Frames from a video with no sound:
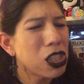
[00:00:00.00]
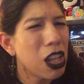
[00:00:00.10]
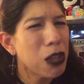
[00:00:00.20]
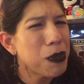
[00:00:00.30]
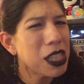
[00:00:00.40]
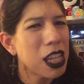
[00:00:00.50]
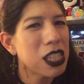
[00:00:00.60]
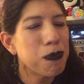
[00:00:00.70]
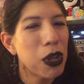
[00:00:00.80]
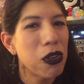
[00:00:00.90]
to the Olympics
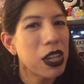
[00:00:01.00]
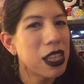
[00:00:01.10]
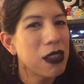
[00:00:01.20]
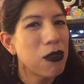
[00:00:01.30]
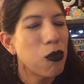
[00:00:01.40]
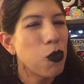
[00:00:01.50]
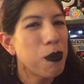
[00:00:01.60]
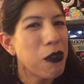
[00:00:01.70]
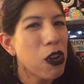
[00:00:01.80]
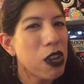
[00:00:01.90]
Expo, and
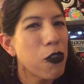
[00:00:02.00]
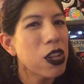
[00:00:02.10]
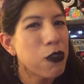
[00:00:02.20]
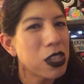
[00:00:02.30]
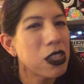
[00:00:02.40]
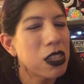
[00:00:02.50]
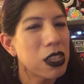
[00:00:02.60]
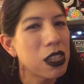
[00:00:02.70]
my very first